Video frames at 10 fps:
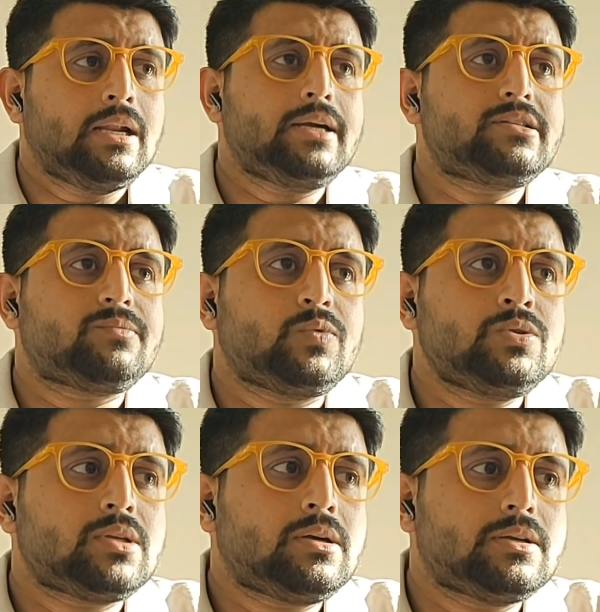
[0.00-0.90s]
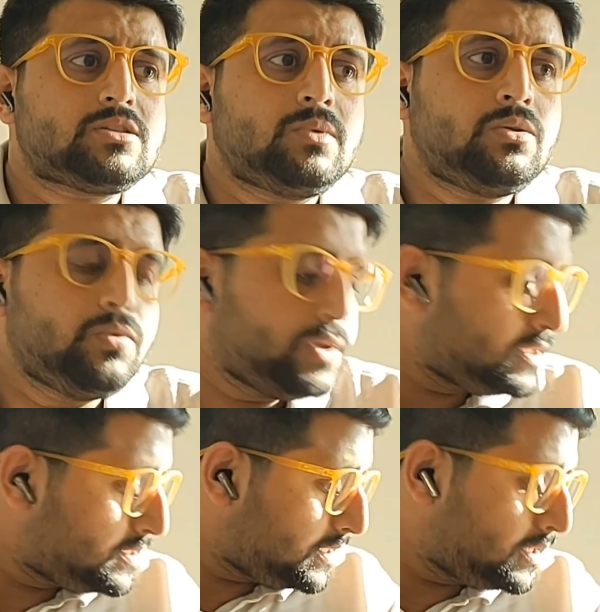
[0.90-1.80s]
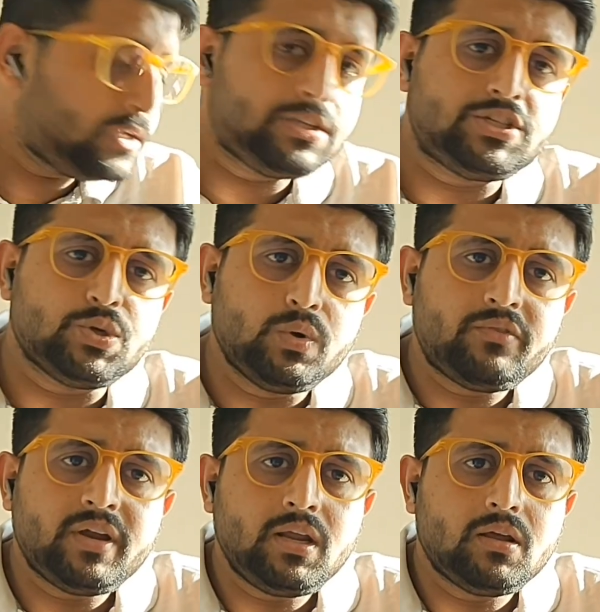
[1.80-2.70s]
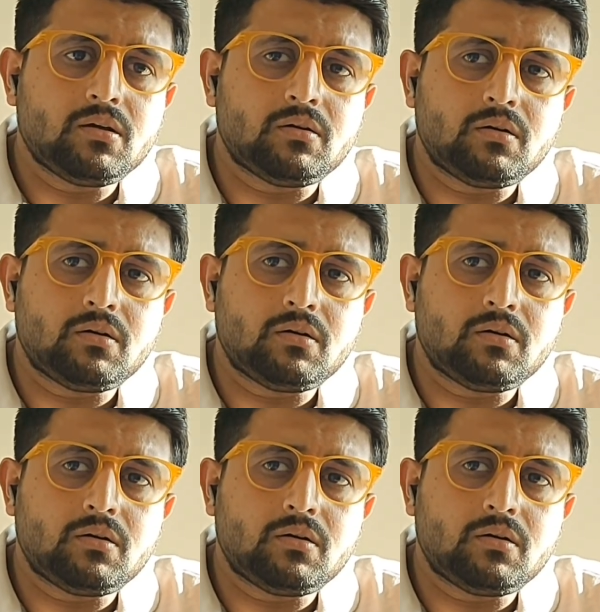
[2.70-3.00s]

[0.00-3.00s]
Let's suppose a customer who is a jewelry